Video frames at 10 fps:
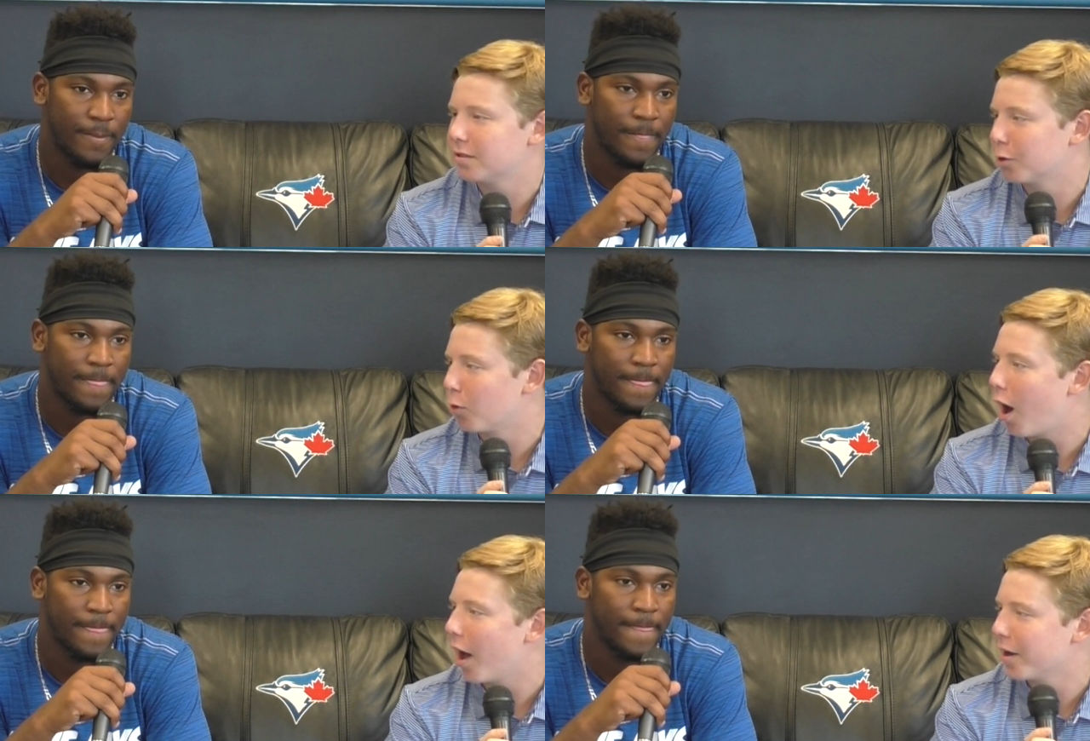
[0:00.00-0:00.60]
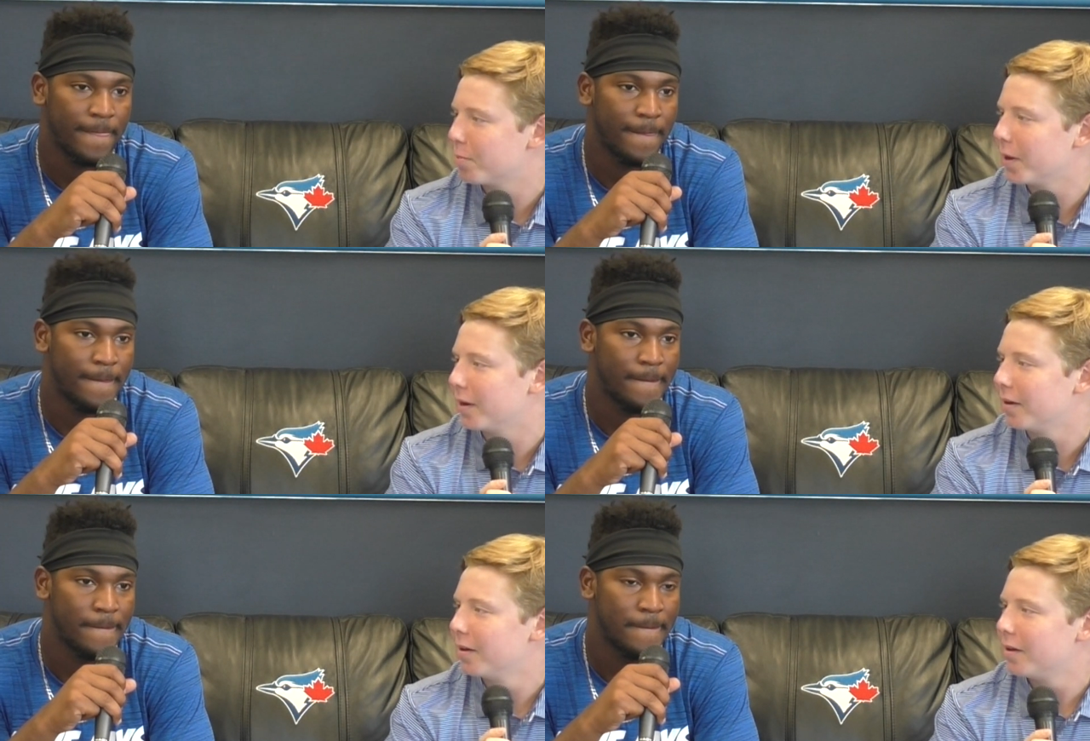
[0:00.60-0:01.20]
Speaker 1: the grind
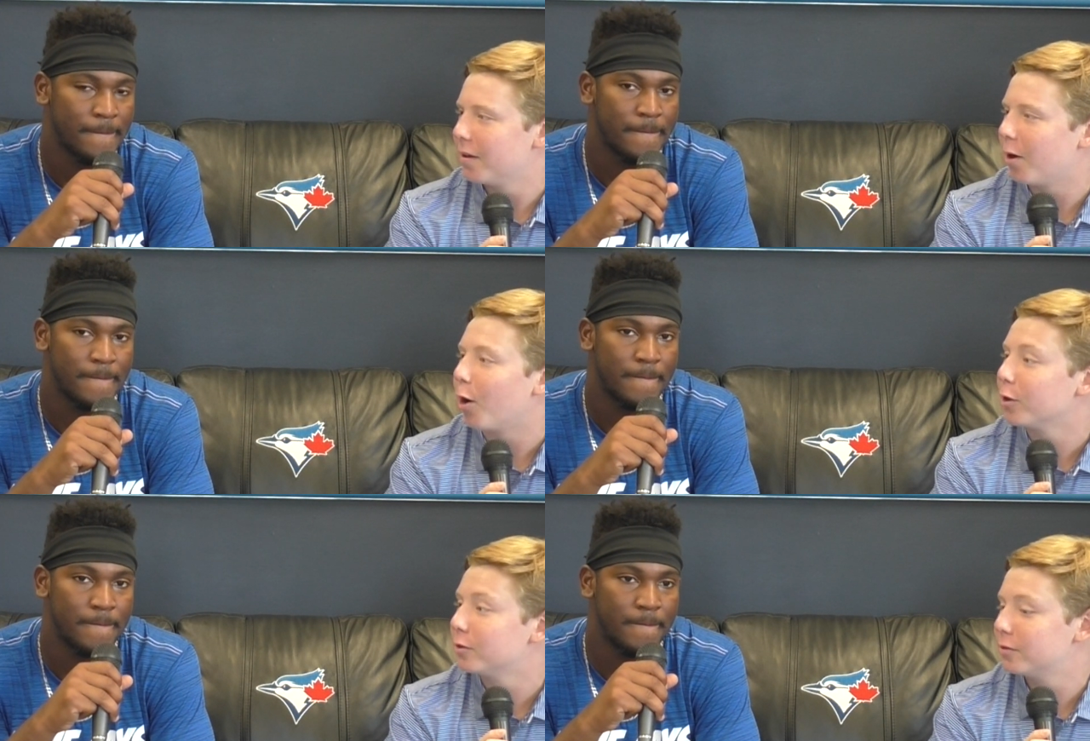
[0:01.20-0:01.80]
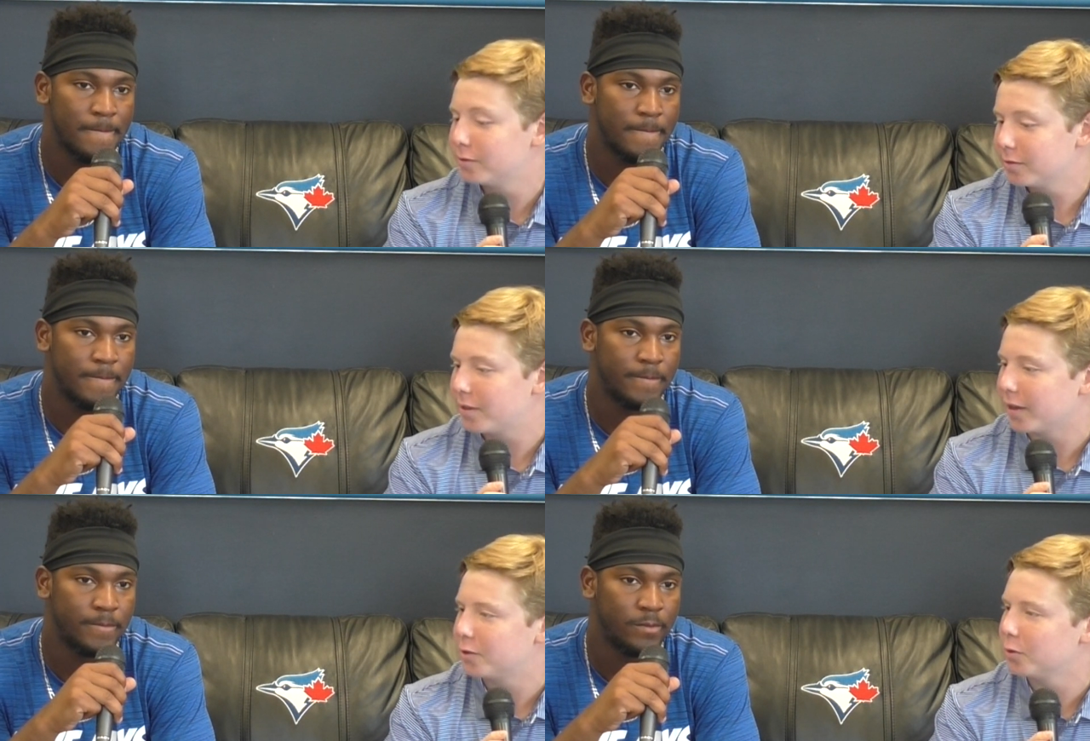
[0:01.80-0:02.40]
been a hard
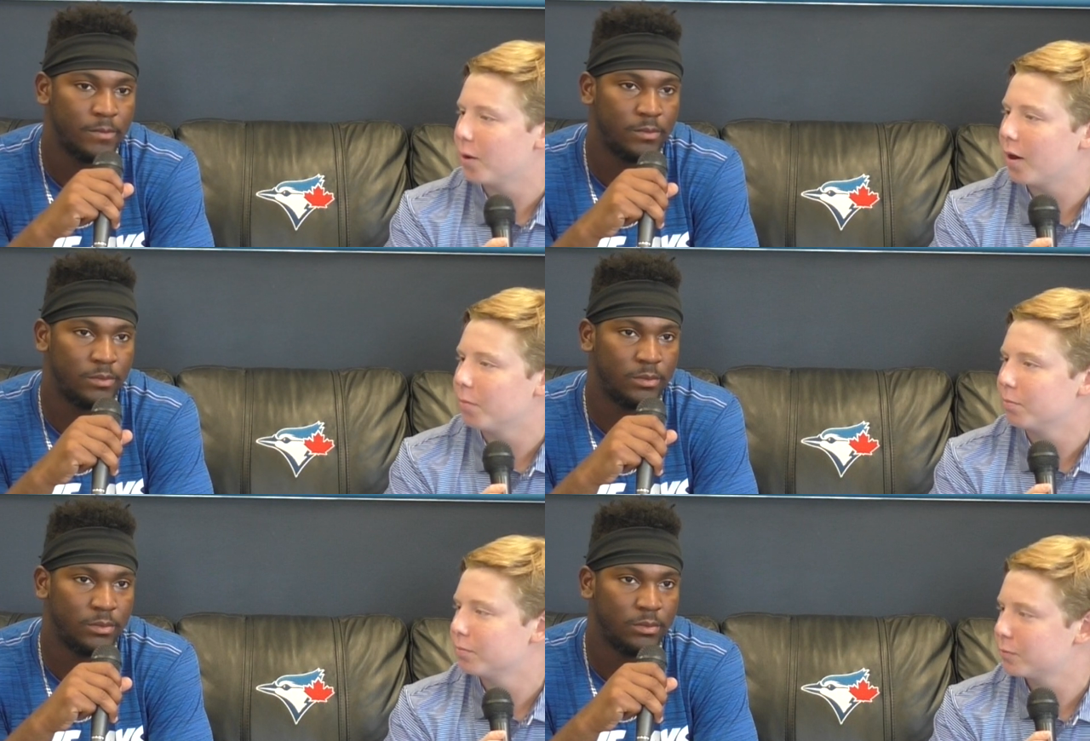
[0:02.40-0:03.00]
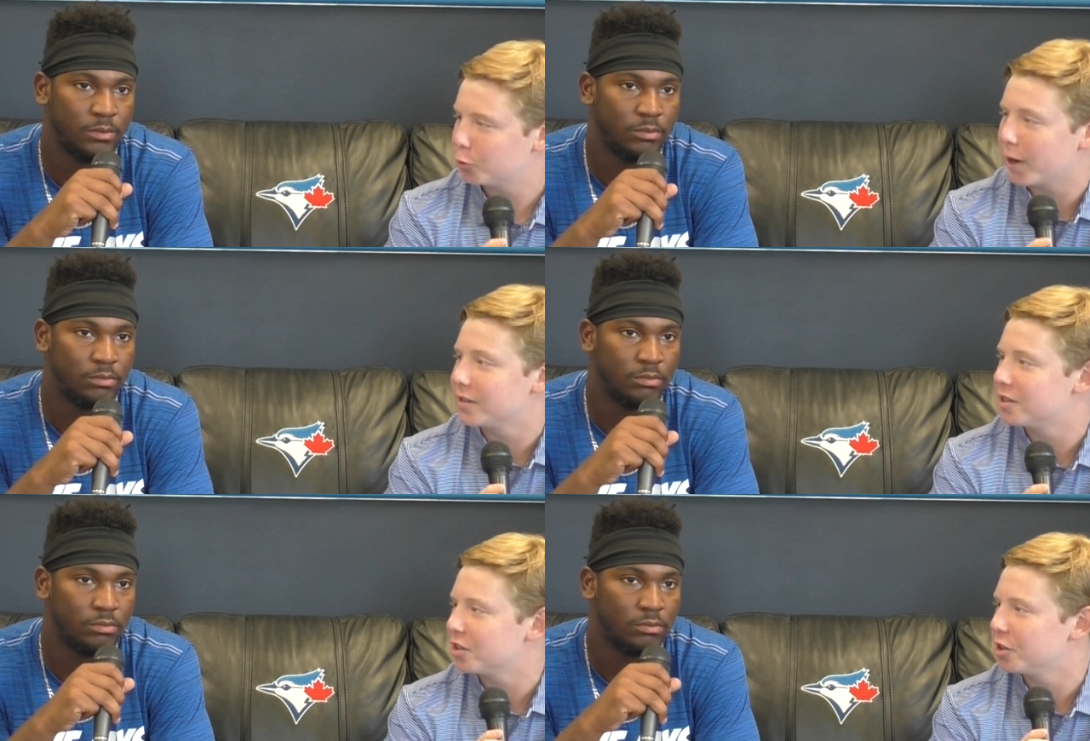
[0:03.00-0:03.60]
thing to um,
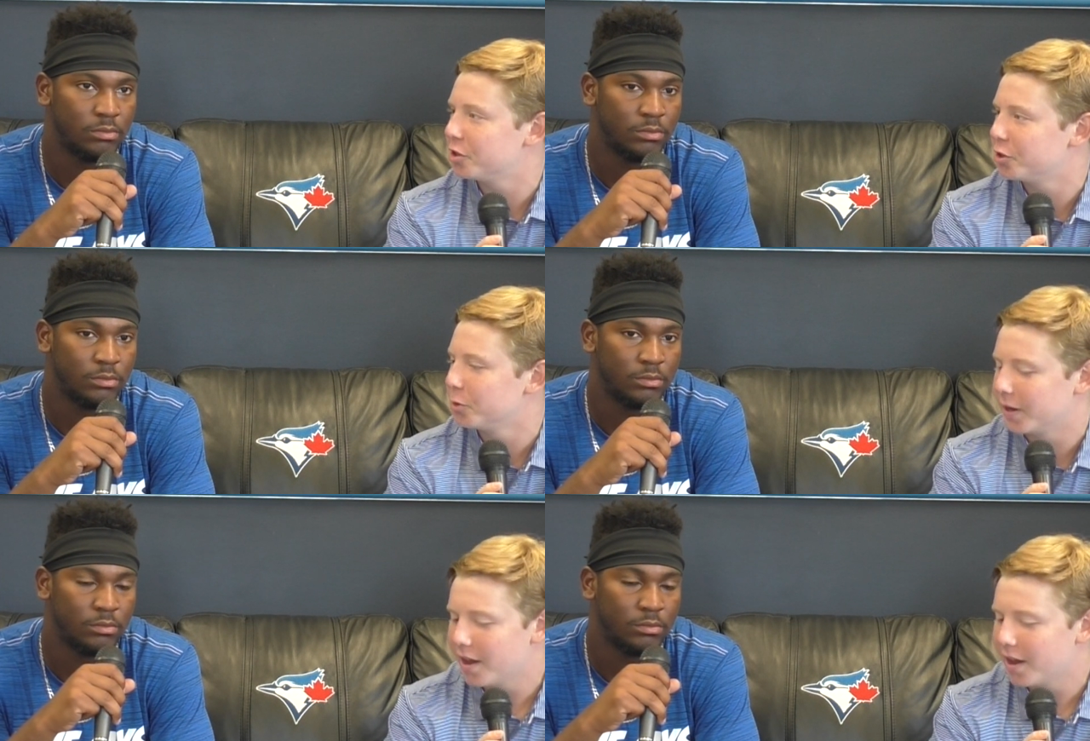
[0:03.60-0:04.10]
transition to?